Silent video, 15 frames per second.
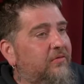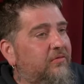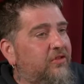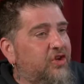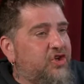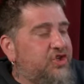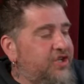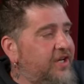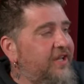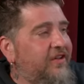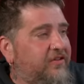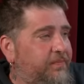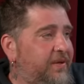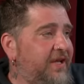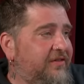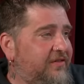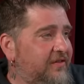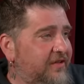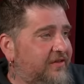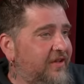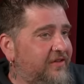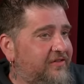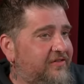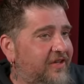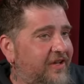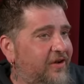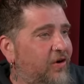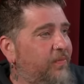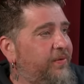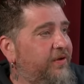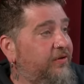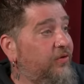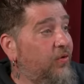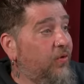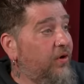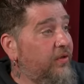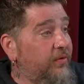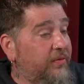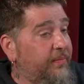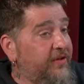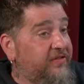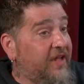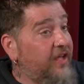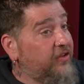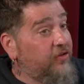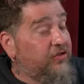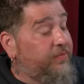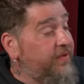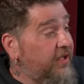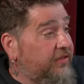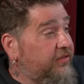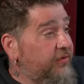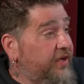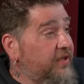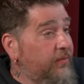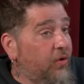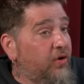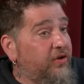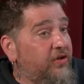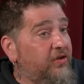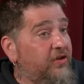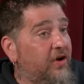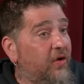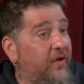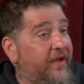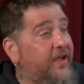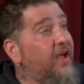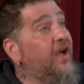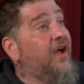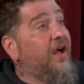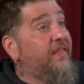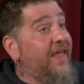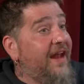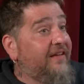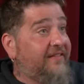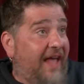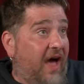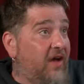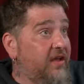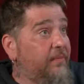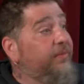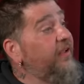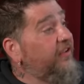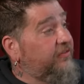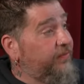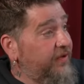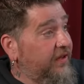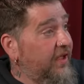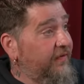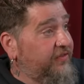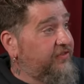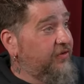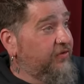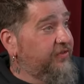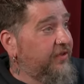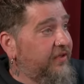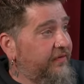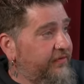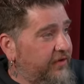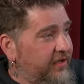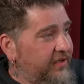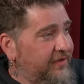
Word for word: the shittiest pizza that does stay open, or but it's not like it used to be like three in the morning. You can go like yeah. that Italian place we love still delivering.